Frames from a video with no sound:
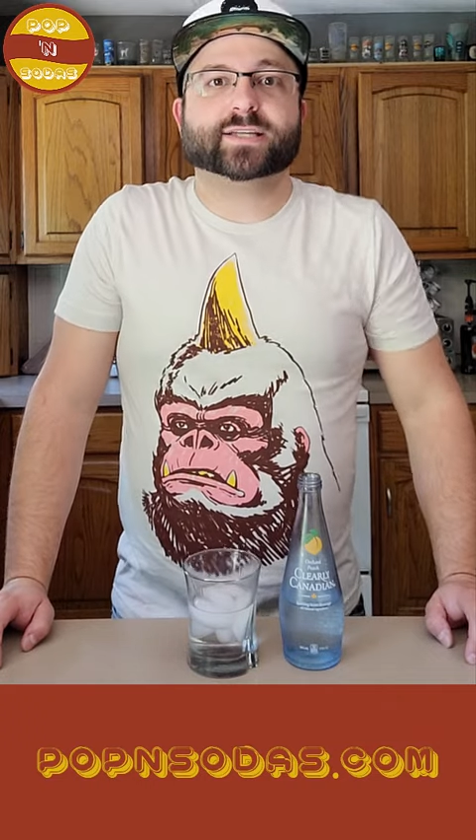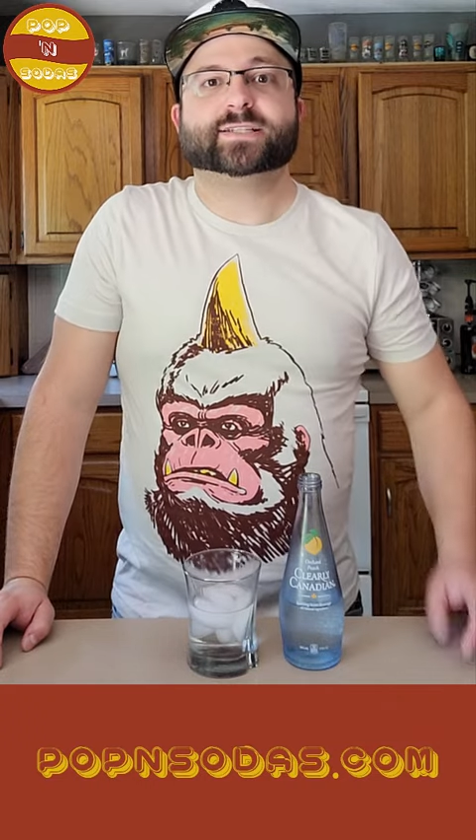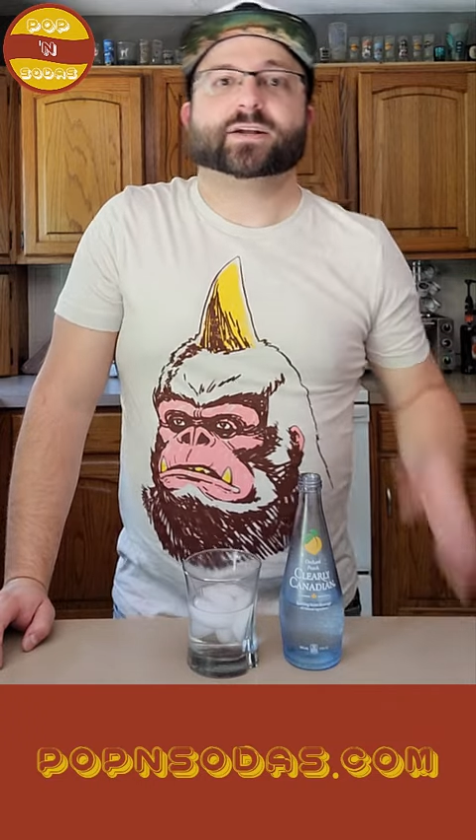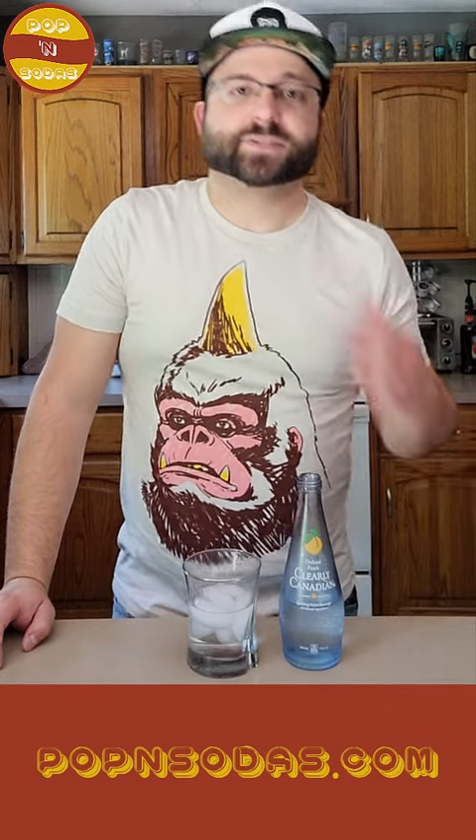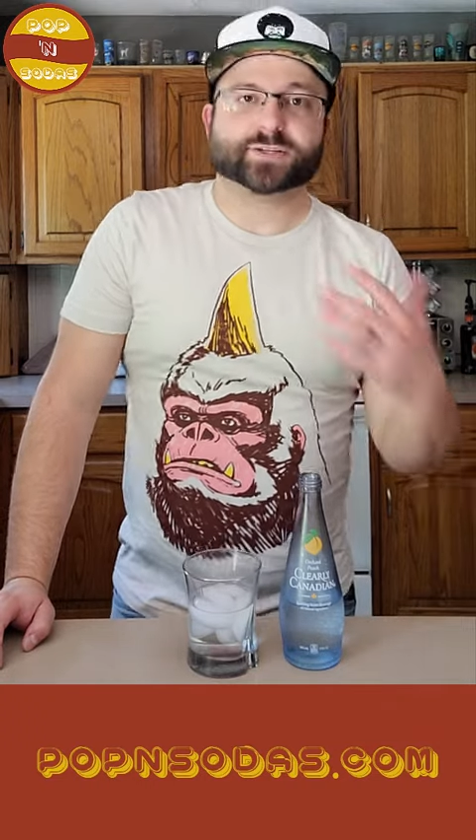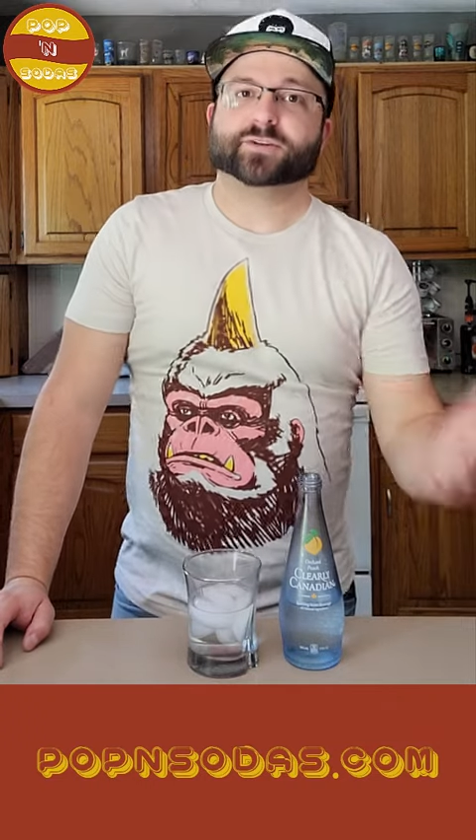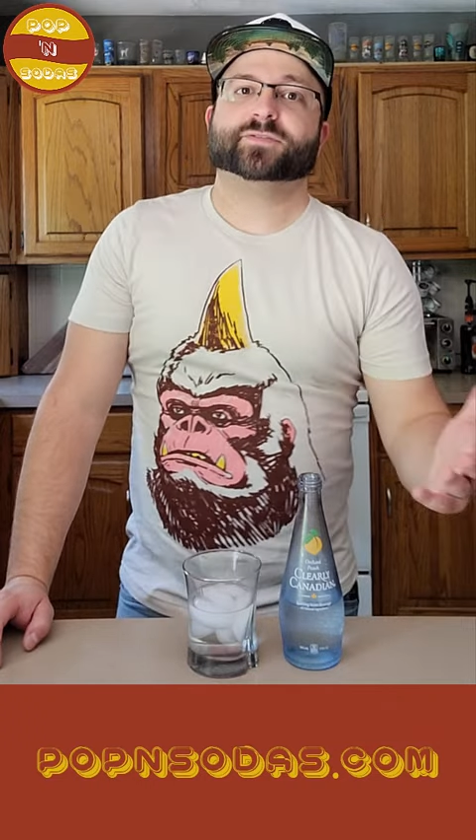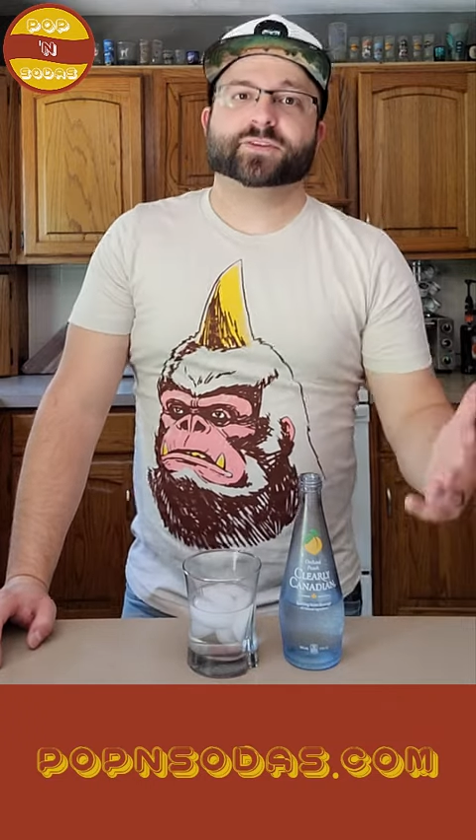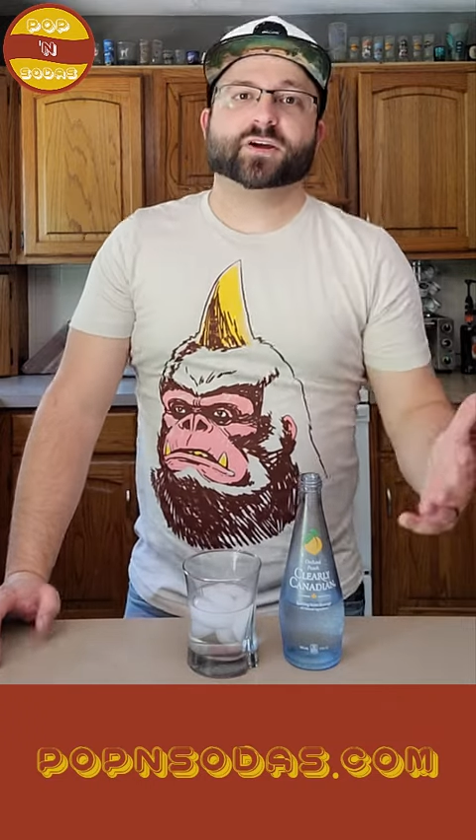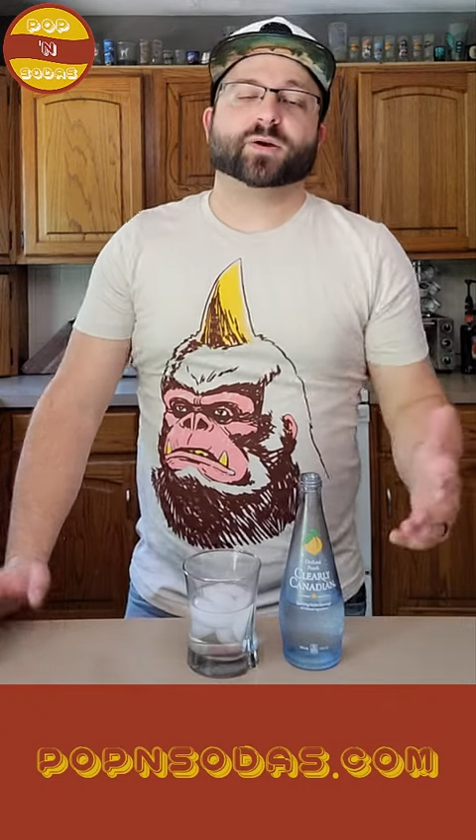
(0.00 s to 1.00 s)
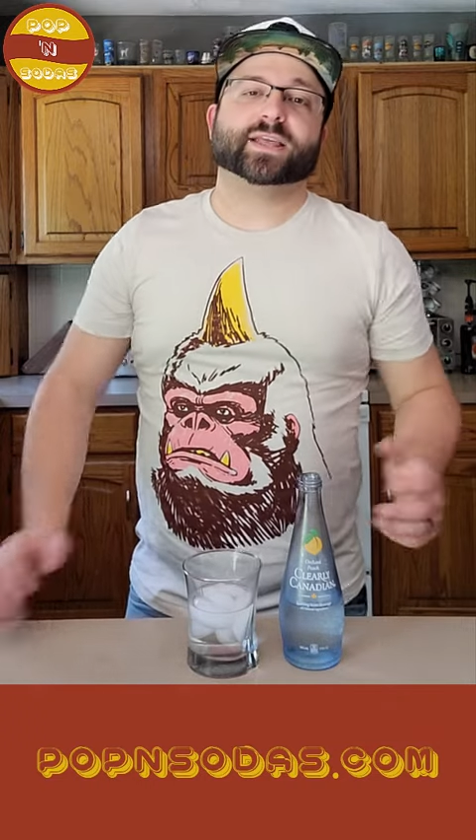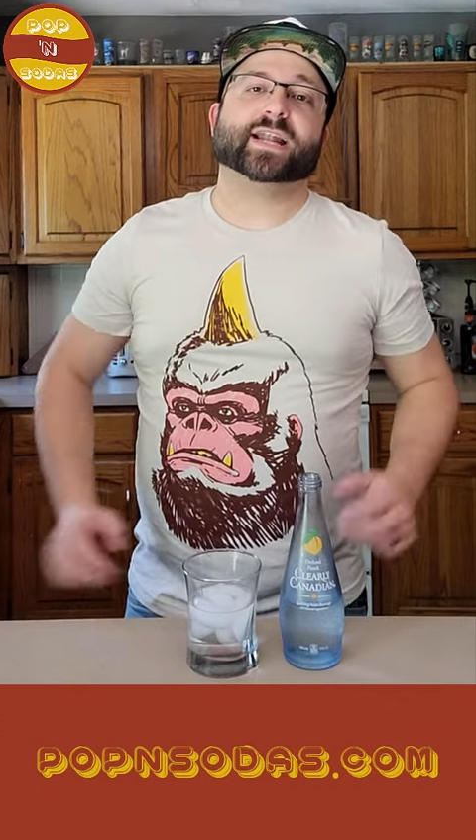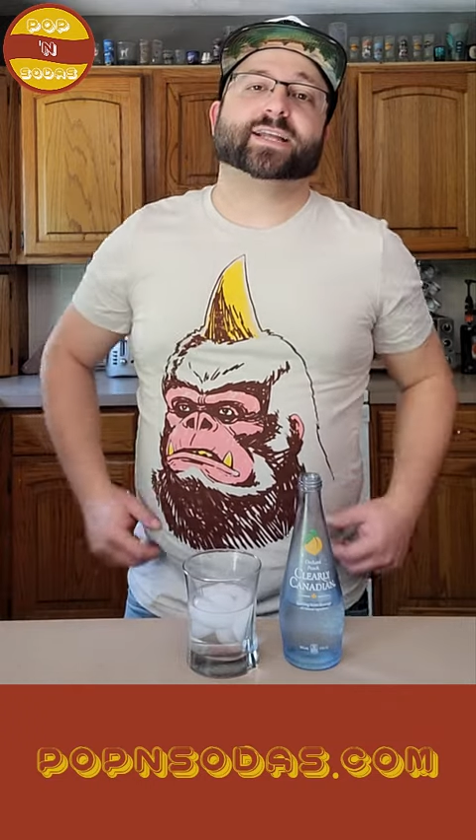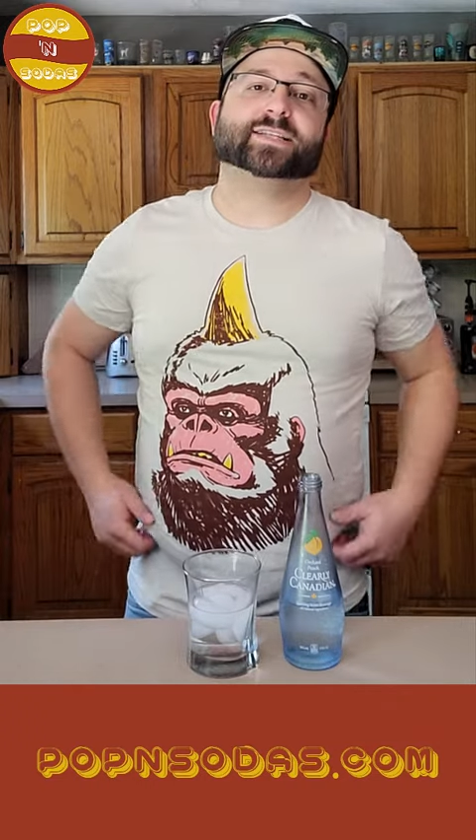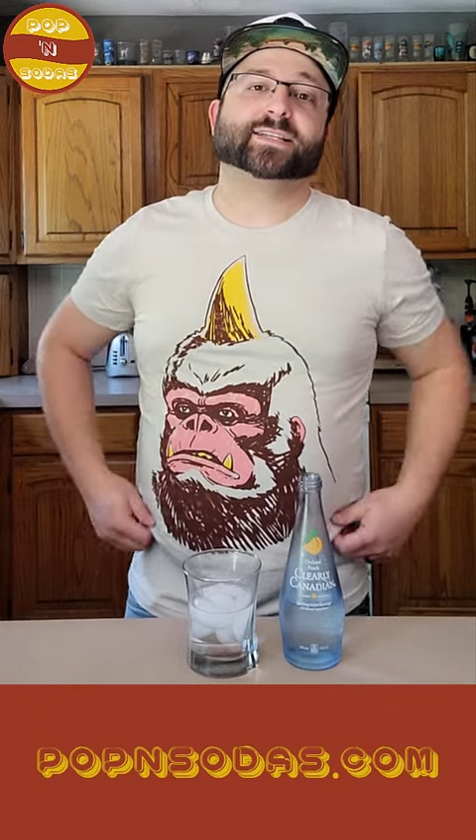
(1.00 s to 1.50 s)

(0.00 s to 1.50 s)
a seltzer, if you know what that is.